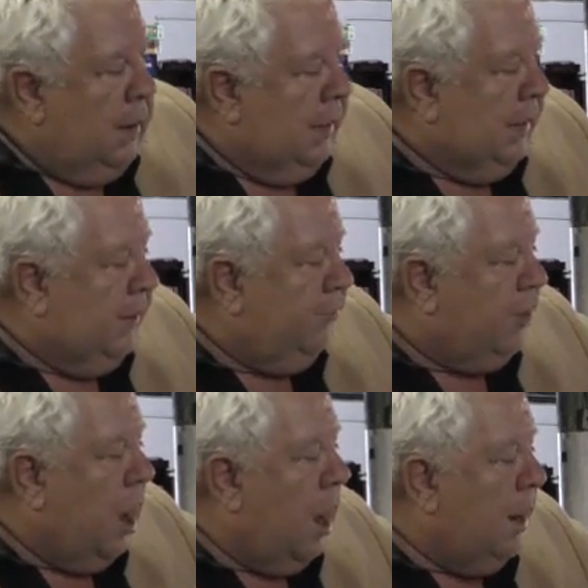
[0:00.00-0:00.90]
It is
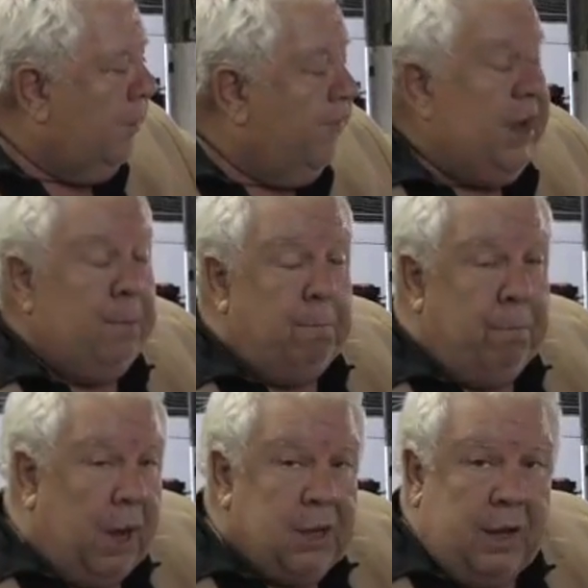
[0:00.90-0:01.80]
kind of a
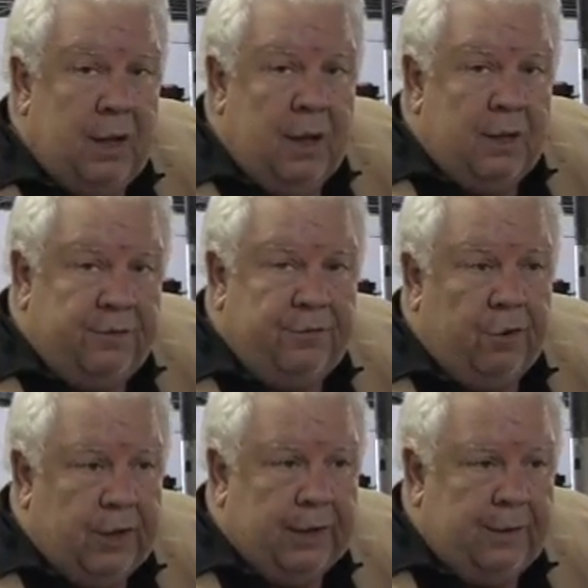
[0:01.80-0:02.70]
buck
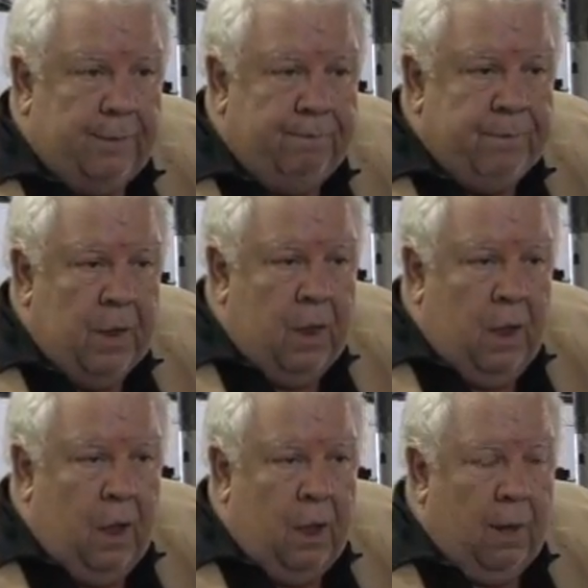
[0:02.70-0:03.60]
circuit,
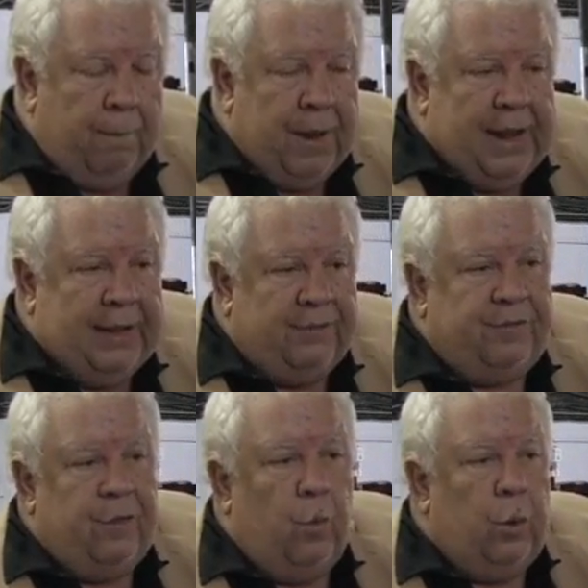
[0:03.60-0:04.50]
um, and
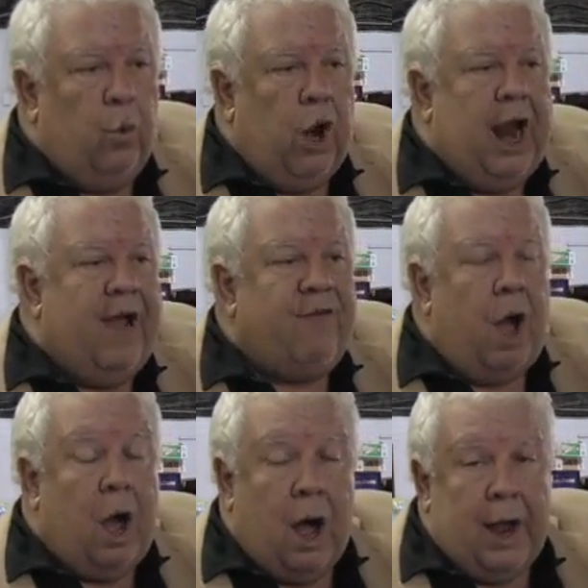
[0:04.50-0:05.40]
so we want to have a
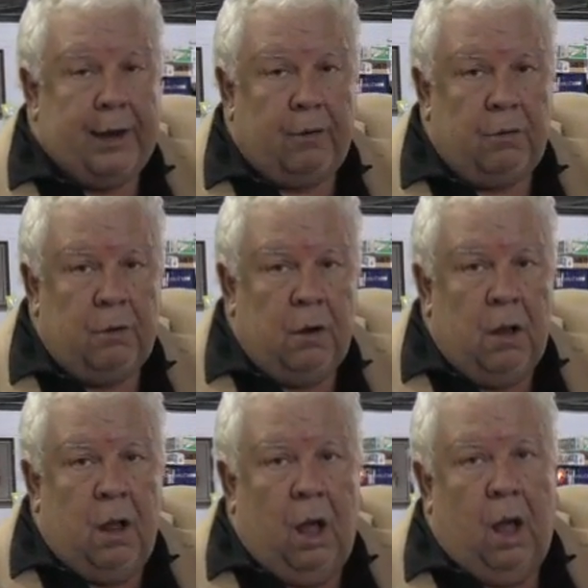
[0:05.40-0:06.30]
higher
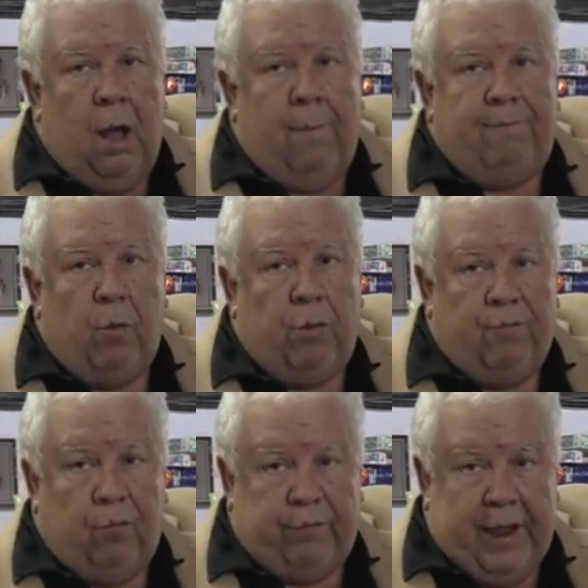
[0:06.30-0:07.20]
uh,
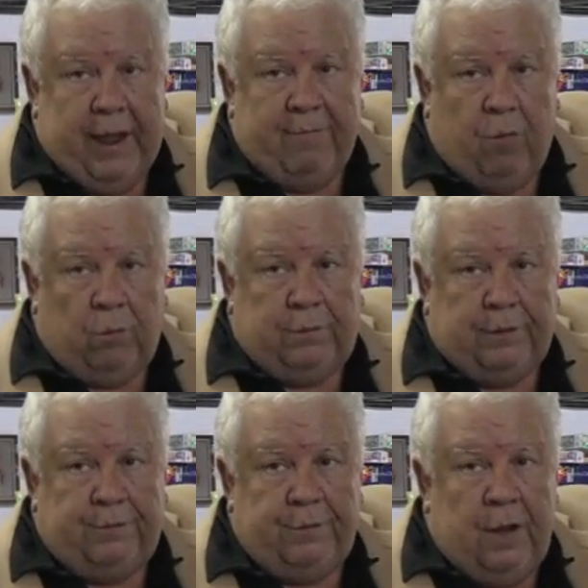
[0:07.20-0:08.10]
photovoltaic
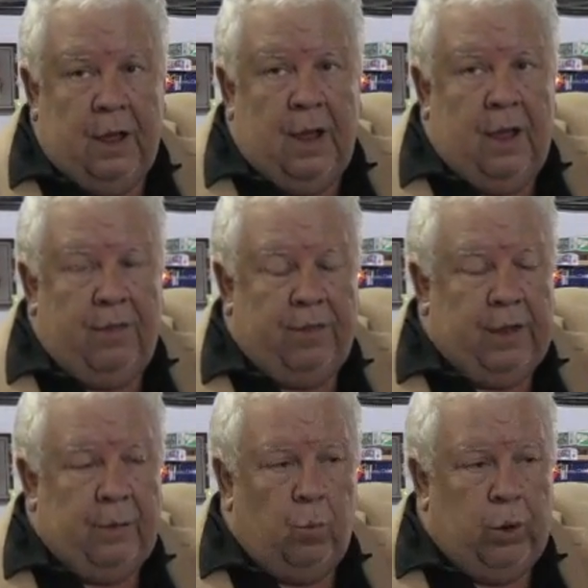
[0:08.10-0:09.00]
voltage
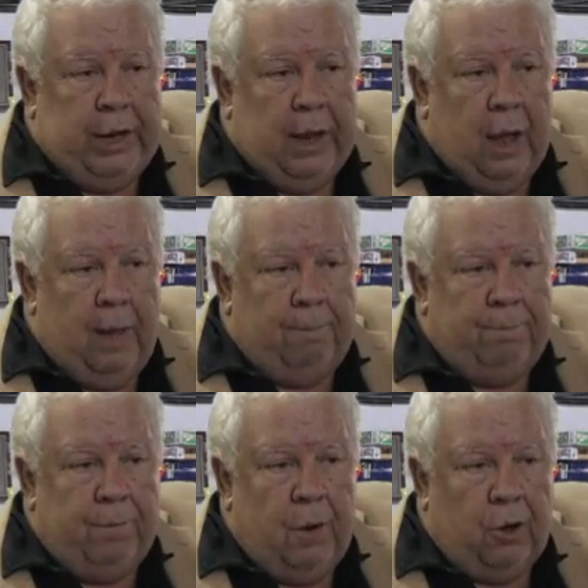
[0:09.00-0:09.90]
than we
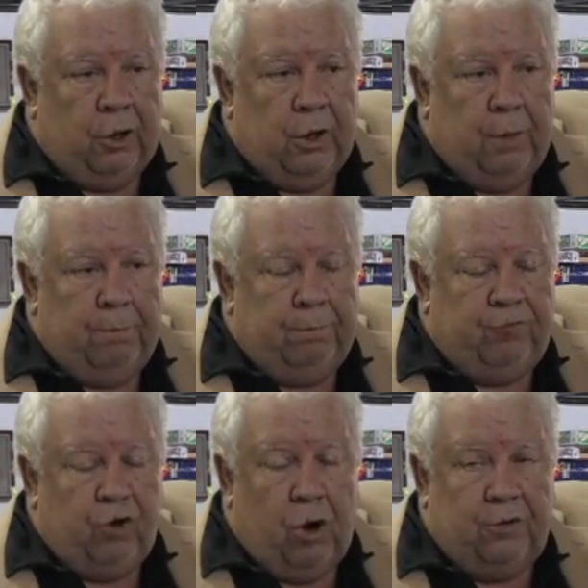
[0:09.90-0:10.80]
um, are going to
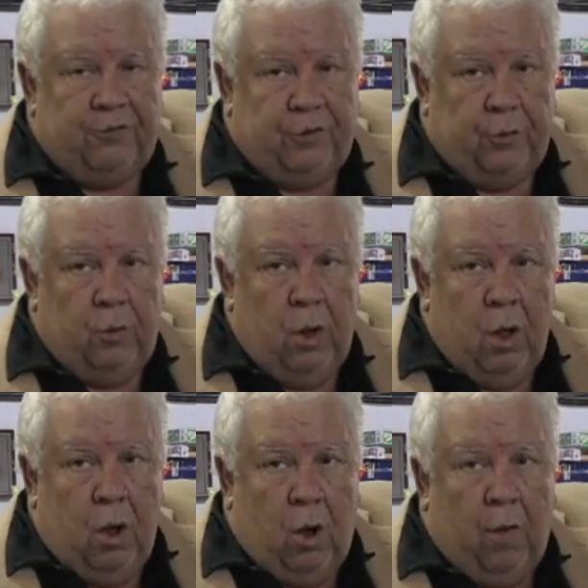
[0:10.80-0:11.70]
charge to
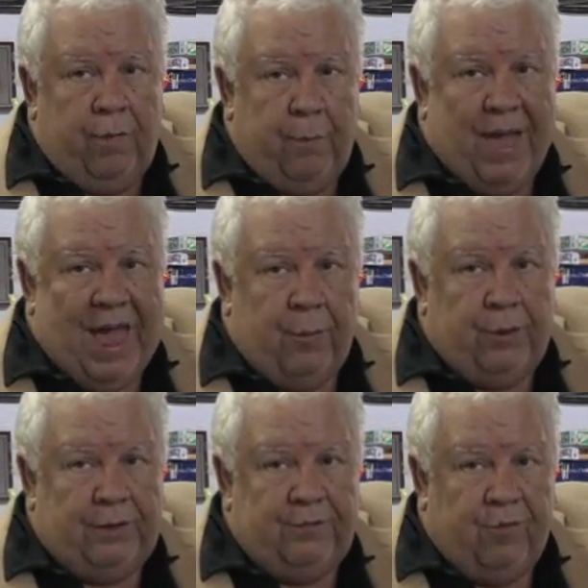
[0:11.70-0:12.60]
on the
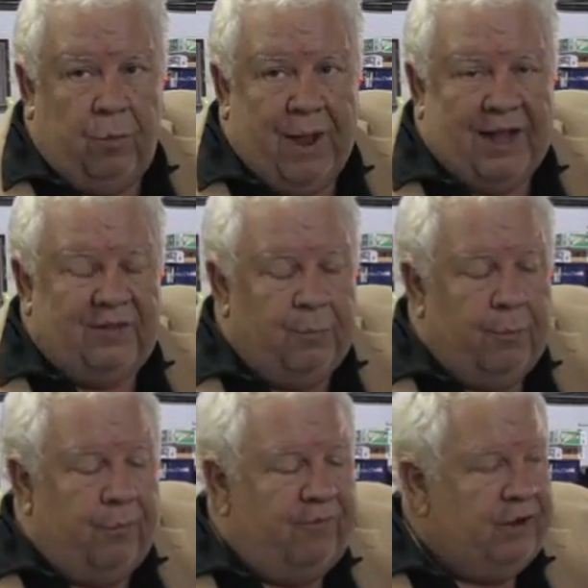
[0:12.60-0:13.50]
batteries for
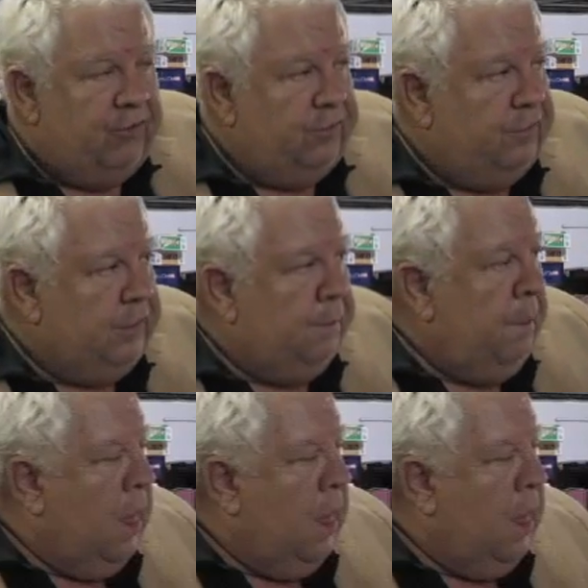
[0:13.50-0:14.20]
maximum efficiency.